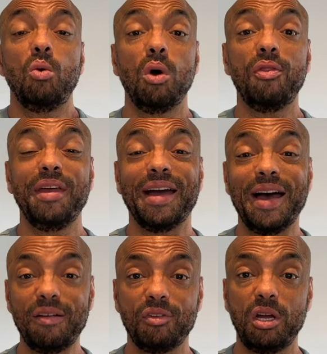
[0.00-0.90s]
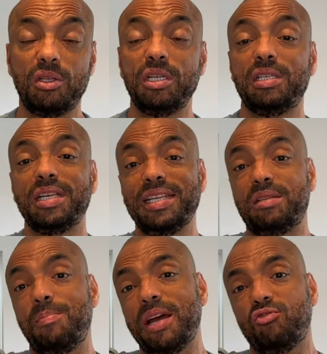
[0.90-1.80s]
One thing I have noticed is
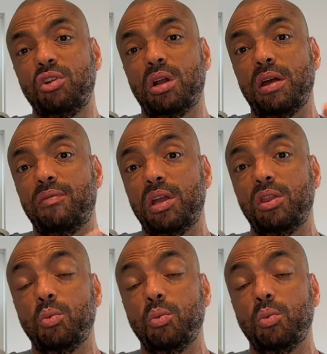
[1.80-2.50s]
the battery life in the